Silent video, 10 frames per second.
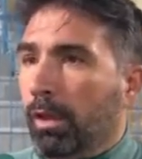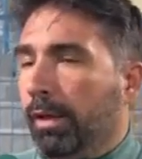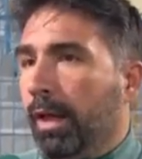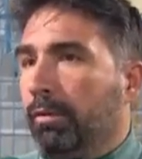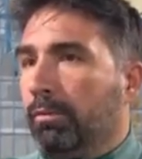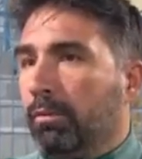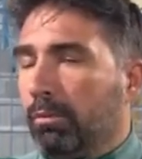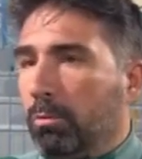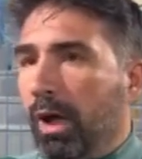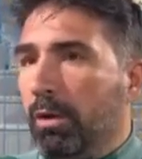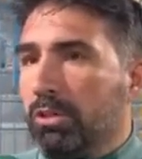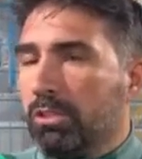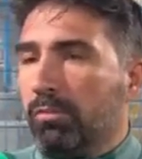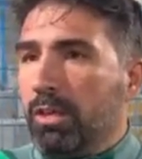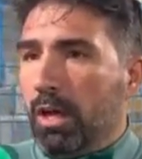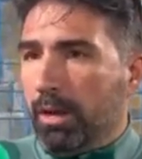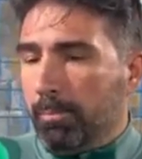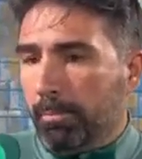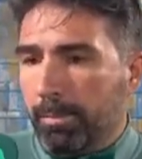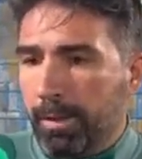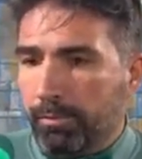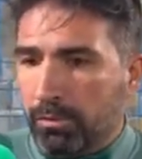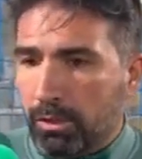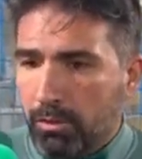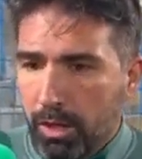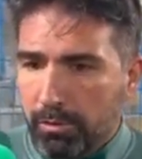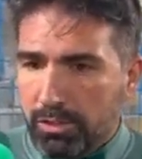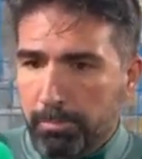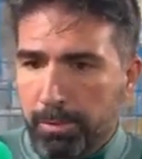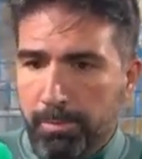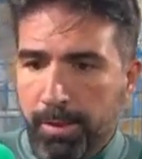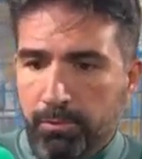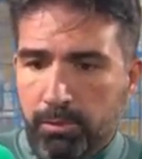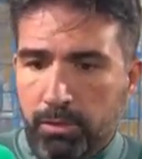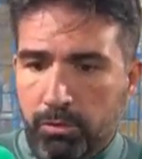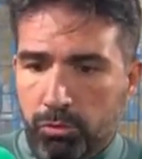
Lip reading: Again, why was the VR implemented? The VR was implemented